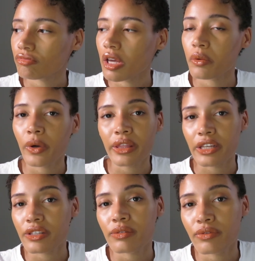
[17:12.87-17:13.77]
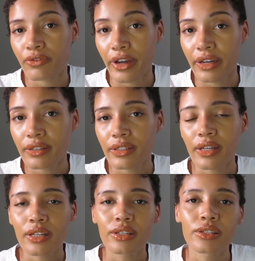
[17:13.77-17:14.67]
and with this friend.
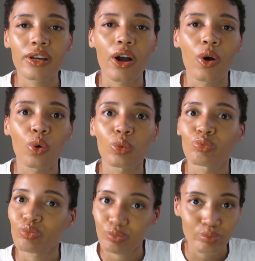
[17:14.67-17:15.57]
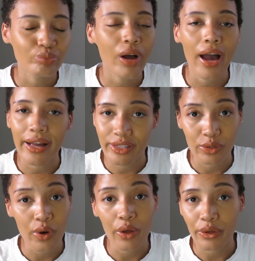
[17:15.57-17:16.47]
So I had to
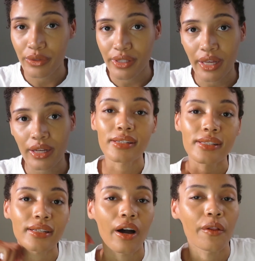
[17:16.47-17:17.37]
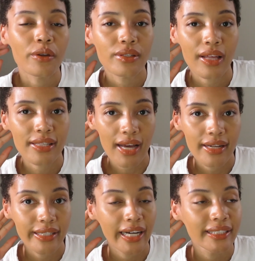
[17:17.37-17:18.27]
do all those things. Honestly, all those things
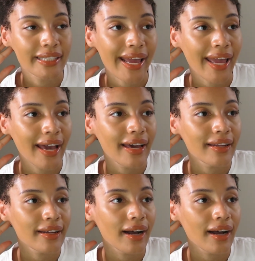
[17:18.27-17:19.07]
got done, and